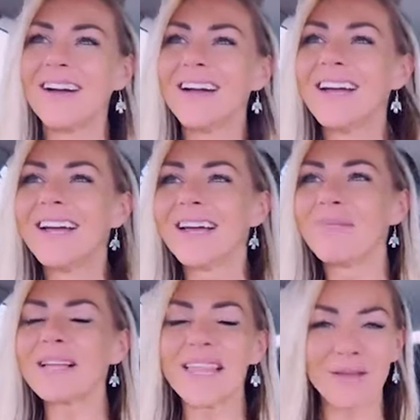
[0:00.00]

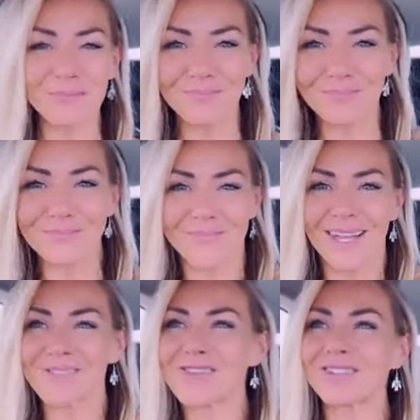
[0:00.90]
Am I like
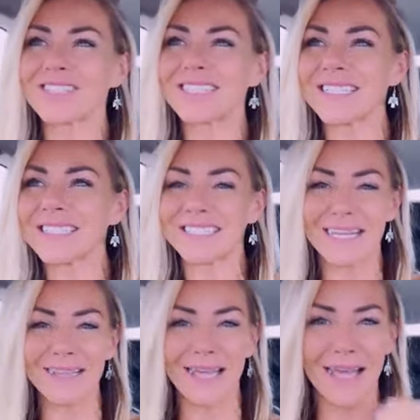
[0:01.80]
a narcissist because
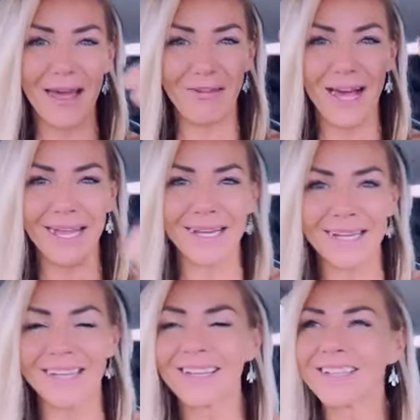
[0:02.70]
I like have
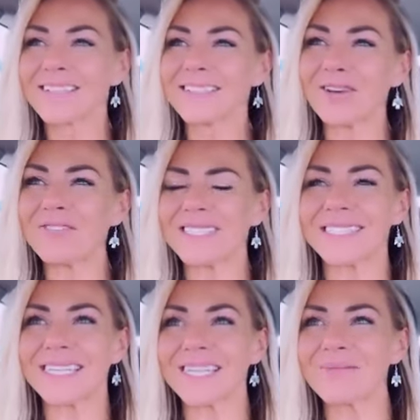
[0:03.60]
high
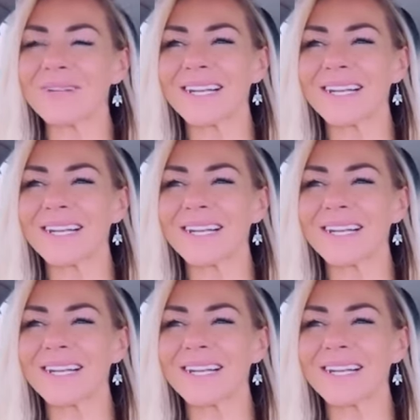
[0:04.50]
self-esteem?